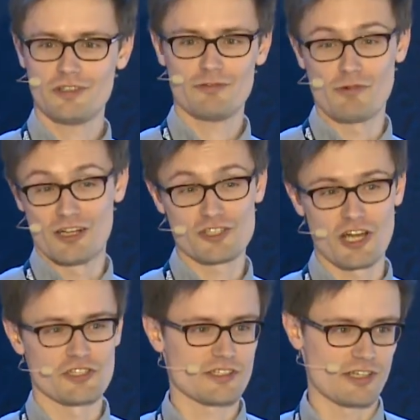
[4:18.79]
Well,
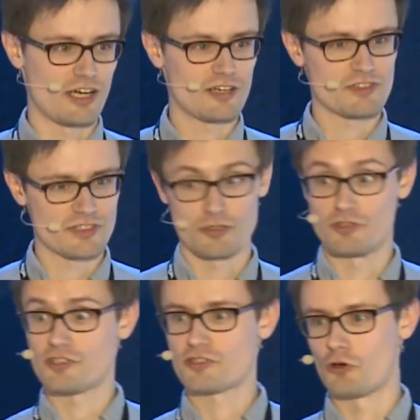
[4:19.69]
chances are, if the
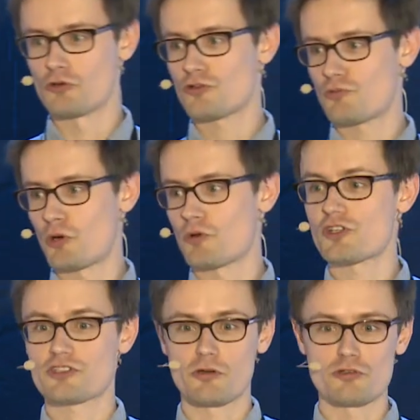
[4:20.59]
series is good, you're probably
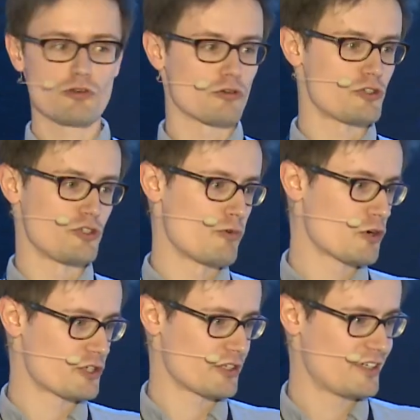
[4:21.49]
just going to continue
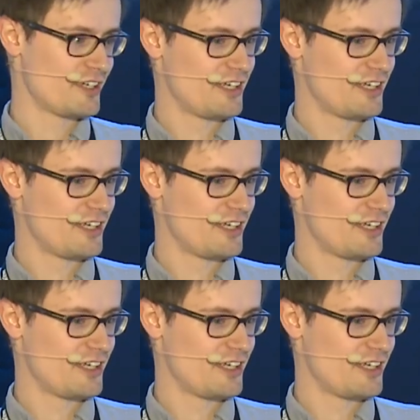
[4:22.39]
watching.